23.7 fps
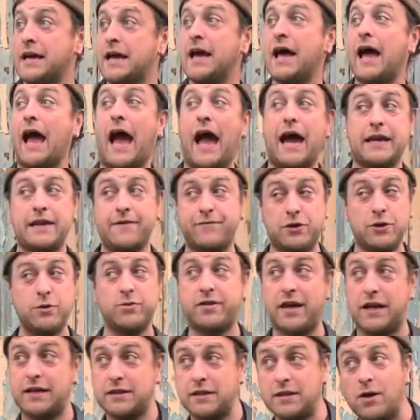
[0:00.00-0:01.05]
And if you
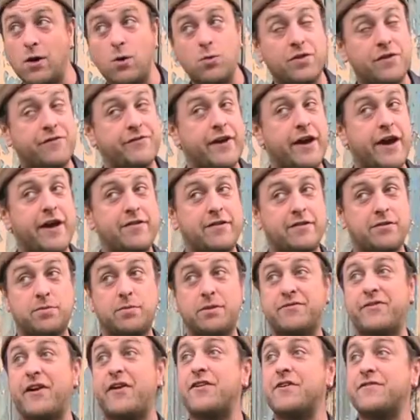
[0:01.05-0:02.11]
take the gold, the fairies will be
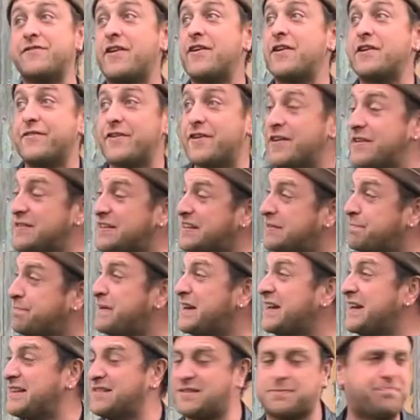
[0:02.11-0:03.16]
very, very, very
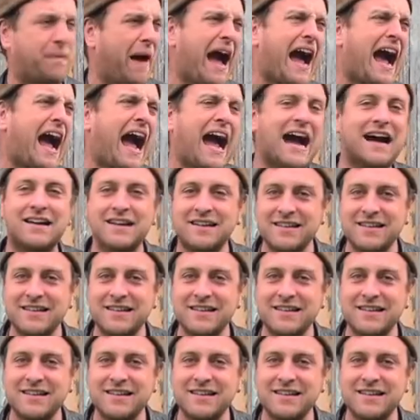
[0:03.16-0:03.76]
displeased. Bah!